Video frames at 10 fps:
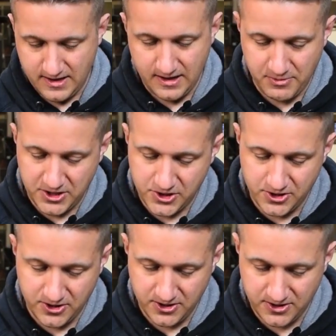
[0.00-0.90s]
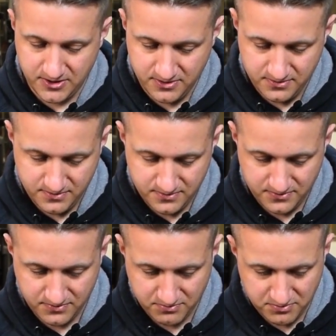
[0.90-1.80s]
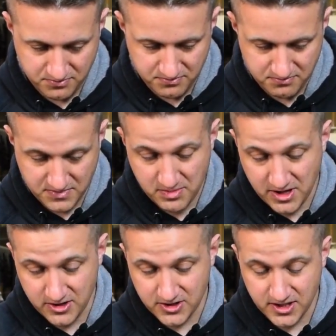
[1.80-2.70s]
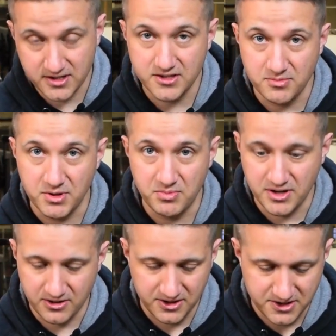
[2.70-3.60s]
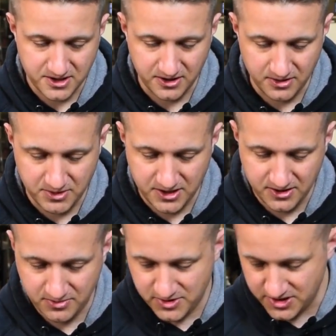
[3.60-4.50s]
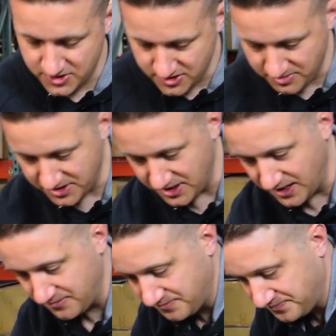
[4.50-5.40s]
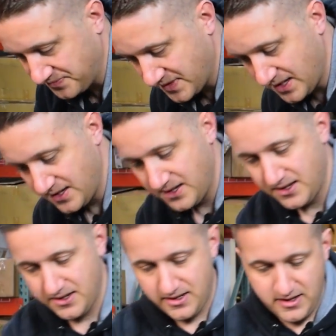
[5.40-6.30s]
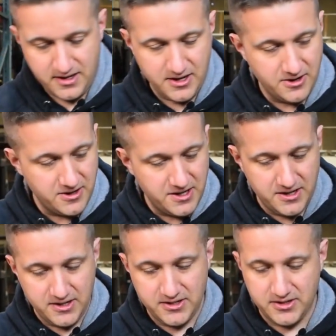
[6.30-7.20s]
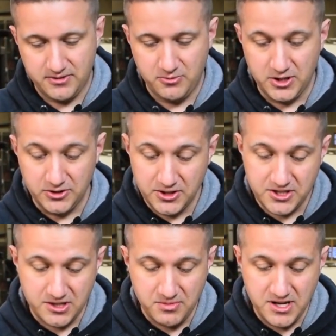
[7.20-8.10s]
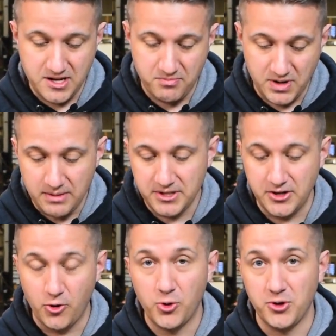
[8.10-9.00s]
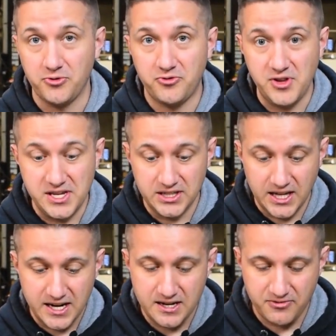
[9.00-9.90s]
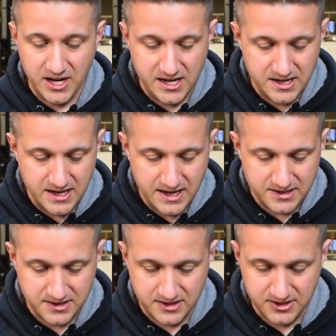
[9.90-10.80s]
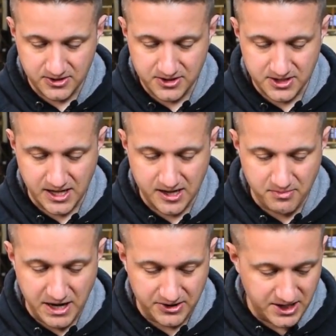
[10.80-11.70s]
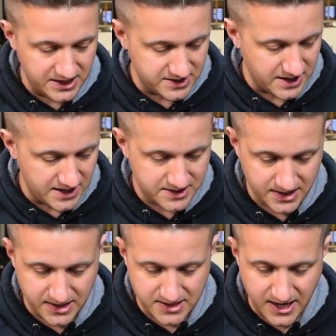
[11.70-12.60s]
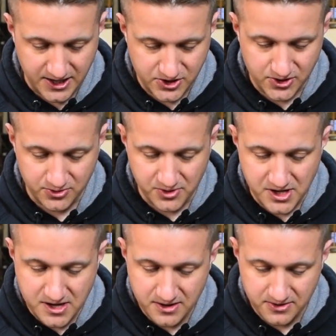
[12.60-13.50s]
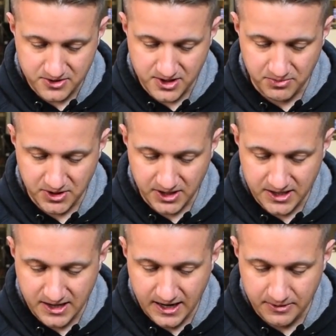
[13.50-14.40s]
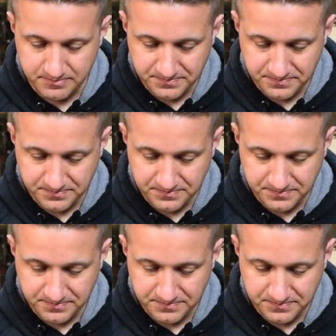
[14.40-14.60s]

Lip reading: And I'm not sure, maybe they just sent us a big PRL sticker. I'm not 100% sure about that. Here is what looks to be probably an oil feed line, if I had to guess. This looks like about that size, like a -3, something like that,